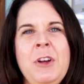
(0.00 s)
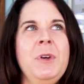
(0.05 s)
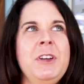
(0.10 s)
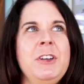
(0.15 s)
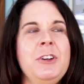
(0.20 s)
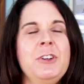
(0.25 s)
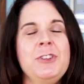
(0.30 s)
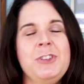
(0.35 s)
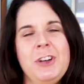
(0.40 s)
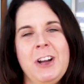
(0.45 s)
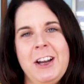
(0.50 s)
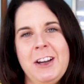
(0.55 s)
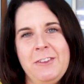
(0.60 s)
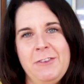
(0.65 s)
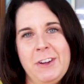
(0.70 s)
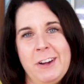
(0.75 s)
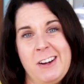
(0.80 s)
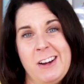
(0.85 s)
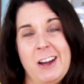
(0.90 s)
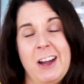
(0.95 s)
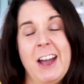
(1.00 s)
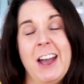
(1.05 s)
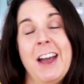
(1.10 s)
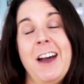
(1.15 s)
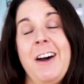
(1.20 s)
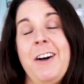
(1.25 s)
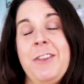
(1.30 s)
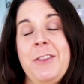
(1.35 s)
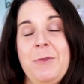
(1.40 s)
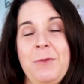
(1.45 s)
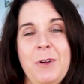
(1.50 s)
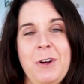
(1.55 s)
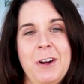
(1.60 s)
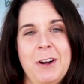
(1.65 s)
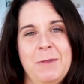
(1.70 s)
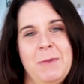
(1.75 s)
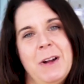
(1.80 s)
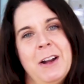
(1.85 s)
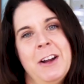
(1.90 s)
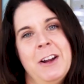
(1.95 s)
when you're trying to figure out how in the
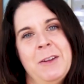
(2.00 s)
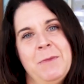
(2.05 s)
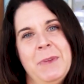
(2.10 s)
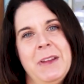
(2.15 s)
world am I going